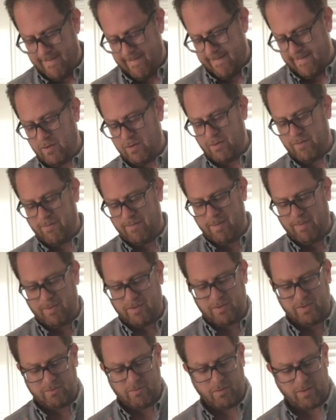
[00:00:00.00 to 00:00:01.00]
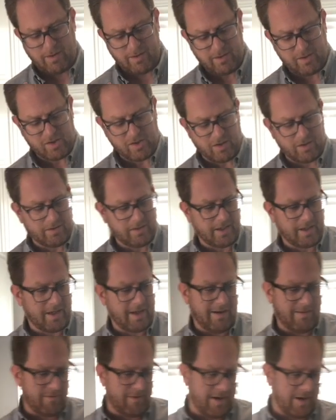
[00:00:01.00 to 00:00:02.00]
So if people want salt, they can
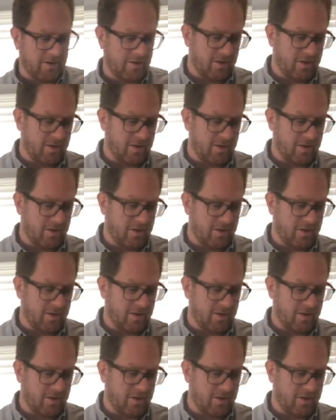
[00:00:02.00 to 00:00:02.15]
have regular